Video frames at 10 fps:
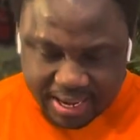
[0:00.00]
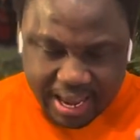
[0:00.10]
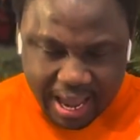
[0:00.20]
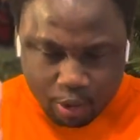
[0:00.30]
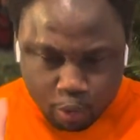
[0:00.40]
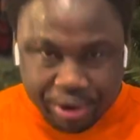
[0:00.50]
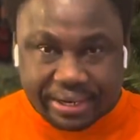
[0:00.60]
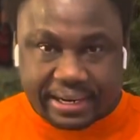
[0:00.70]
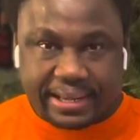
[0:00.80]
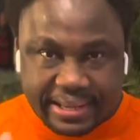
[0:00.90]
are
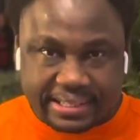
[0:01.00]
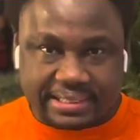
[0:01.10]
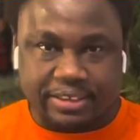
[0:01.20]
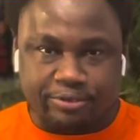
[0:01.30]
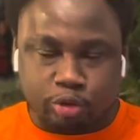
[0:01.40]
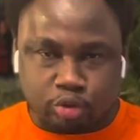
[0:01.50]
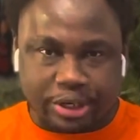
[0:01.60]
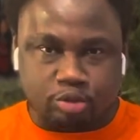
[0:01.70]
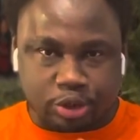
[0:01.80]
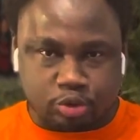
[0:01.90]
winning instance for
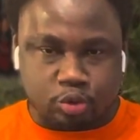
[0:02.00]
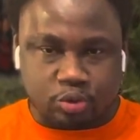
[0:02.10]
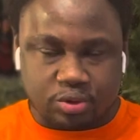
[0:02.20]
2022.